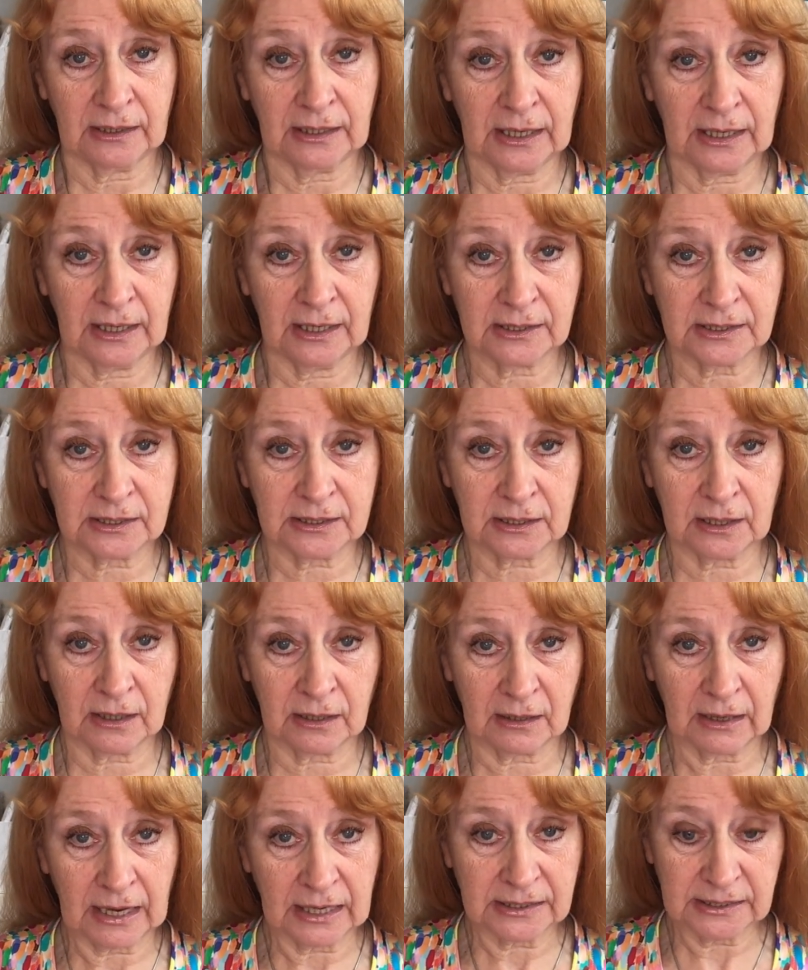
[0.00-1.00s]
It's
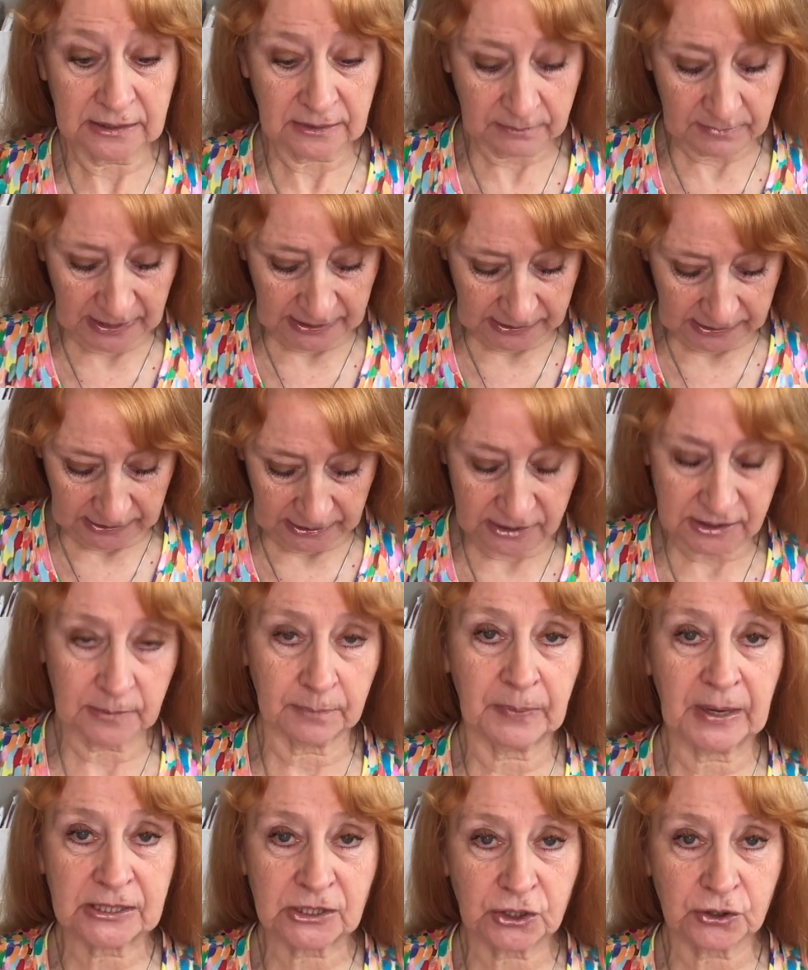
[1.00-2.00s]
I didn't make it as a
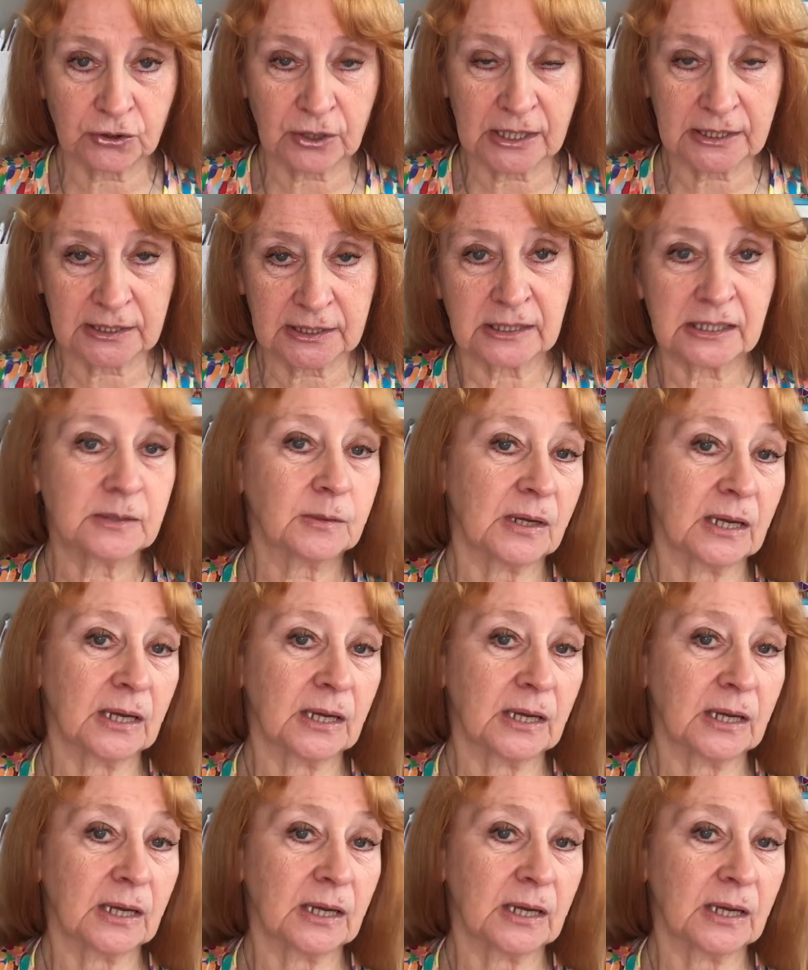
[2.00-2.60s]
best dress.